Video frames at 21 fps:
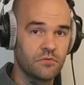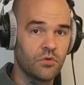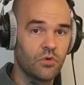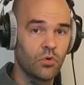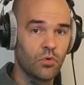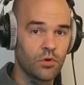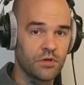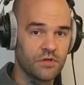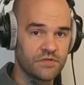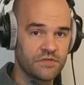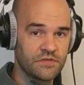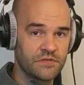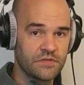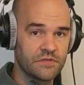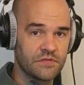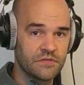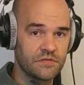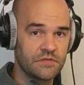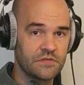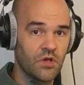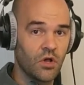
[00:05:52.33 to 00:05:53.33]

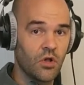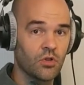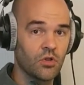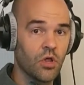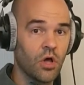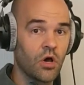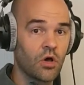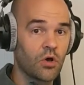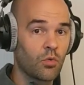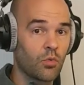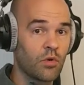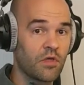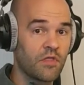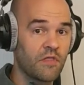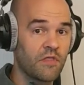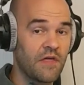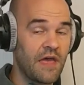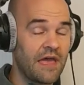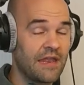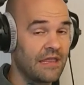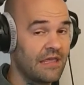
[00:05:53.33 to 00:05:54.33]
choruses along with
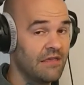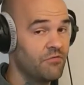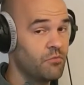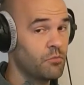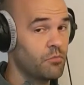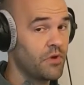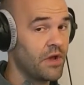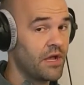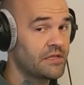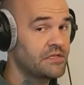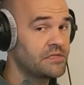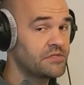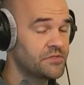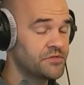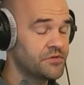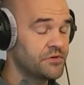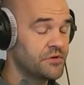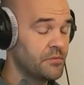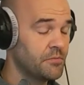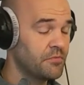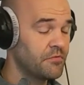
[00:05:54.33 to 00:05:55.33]
that. Even practice
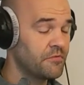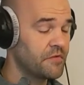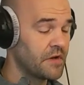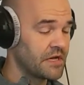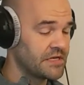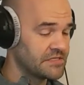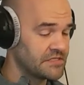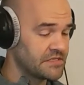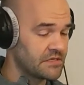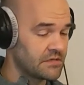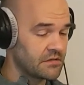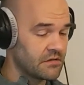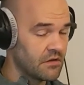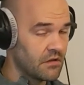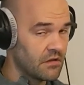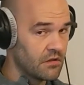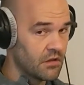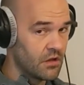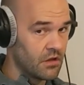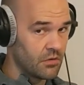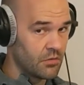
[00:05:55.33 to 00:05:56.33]
your improvising
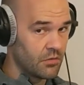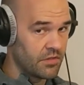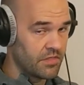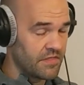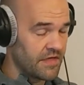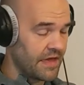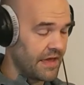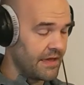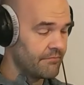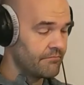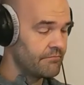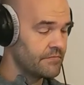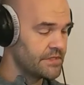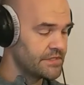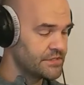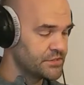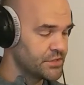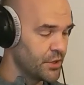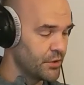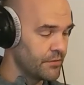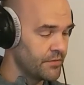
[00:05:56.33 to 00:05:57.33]
along with that.
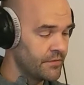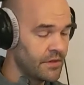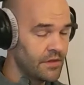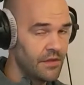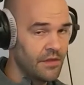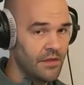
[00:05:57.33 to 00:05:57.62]
So